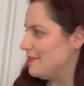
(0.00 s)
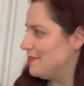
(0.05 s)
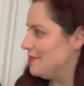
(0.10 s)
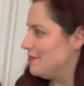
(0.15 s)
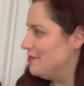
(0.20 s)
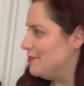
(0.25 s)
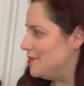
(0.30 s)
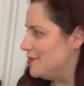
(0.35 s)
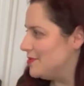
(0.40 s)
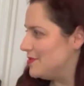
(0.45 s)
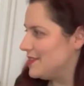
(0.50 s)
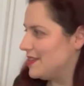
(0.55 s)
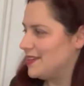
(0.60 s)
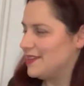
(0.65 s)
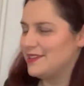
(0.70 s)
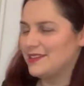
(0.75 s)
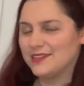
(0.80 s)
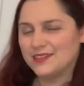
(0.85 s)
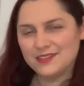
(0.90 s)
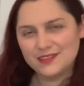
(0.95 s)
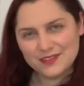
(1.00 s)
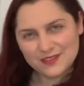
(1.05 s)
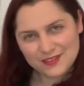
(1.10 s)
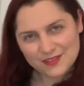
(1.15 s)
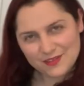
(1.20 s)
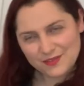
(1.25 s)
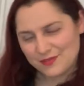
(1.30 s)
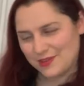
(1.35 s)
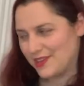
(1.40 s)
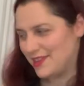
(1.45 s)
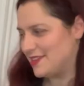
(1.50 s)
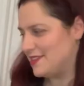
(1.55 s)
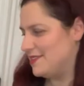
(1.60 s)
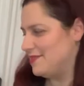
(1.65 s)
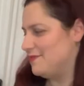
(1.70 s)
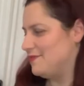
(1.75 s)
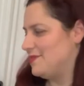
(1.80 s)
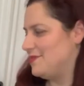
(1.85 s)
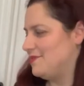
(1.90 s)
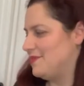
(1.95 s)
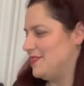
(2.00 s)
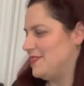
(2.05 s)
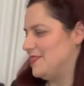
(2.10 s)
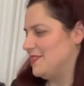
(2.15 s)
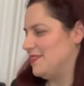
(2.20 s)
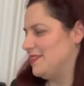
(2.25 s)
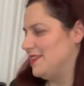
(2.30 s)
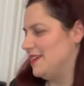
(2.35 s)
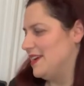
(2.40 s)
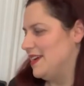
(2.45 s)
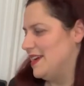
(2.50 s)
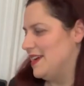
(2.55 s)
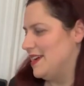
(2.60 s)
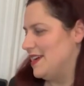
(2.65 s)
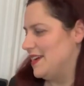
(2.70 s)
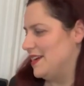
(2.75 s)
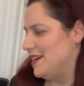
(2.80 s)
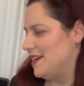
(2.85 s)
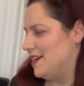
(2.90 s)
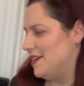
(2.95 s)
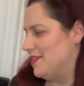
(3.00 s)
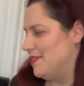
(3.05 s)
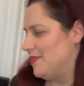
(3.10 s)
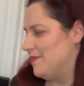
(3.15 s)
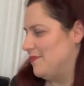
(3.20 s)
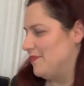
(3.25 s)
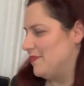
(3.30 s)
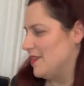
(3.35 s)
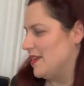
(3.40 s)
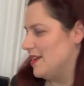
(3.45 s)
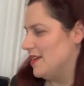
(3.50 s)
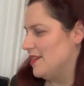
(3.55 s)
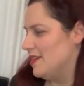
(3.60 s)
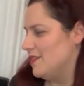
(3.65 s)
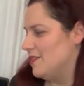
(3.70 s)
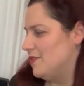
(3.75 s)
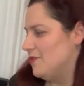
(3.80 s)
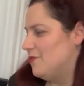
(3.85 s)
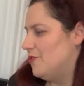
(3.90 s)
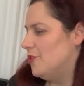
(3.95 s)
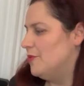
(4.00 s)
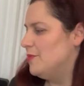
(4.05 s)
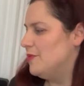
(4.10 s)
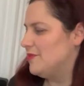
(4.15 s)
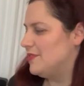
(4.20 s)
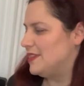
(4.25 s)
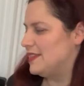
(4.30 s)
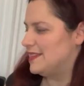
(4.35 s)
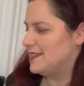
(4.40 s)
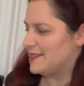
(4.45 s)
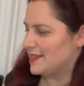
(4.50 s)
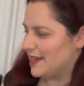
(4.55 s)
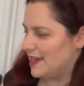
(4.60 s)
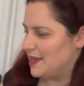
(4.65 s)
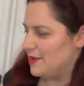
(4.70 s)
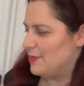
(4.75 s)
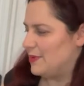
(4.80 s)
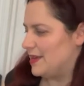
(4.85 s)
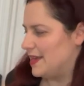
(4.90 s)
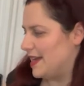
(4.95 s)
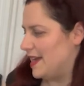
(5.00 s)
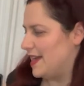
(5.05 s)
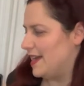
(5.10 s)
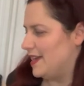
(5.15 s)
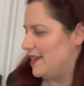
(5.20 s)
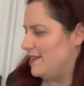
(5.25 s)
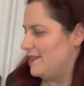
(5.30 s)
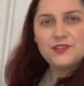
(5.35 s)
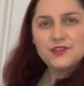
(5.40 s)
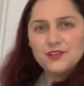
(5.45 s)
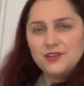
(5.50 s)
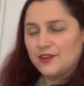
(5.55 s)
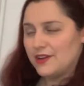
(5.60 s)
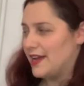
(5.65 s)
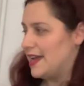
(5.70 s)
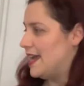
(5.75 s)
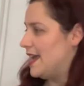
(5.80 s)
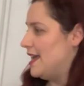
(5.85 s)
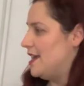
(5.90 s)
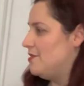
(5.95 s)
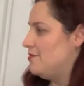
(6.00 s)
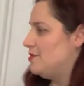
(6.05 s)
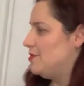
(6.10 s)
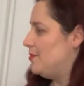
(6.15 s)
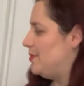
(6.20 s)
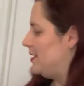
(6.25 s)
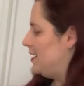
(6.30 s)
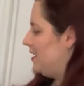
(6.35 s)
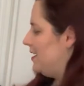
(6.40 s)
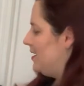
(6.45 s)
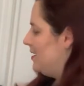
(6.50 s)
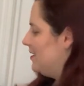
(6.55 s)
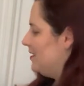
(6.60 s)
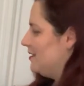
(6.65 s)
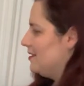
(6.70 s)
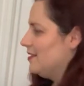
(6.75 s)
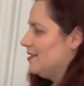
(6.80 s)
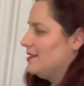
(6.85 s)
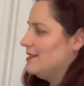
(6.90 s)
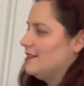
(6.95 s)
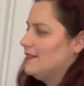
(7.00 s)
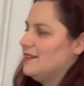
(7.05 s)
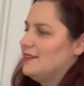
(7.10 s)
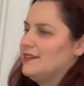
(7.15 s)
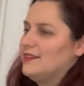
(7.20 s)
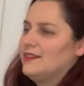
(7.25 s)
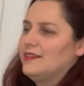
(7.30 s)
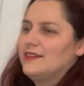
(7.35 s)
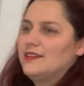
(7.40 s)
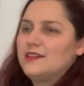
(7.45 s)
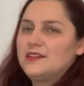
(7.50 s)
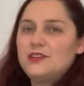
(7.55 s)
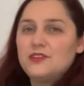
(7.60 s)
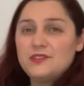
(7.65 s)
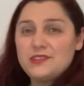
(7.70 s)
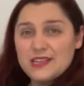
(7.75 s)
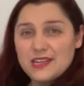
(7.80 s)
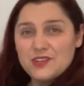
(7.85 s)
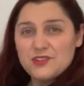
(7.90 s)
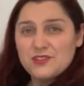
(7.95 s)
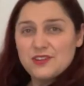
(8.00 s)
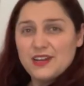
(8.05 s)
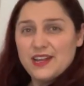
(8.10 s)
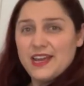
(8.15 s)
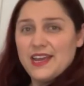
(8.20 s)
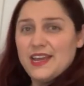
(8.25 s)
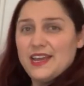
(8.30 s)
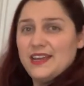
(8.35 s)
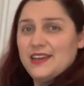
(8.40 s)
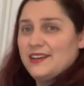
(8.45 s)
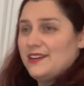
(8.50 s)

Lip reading: music, the way that it was written. The form of it is ABA. So your A would be your section A.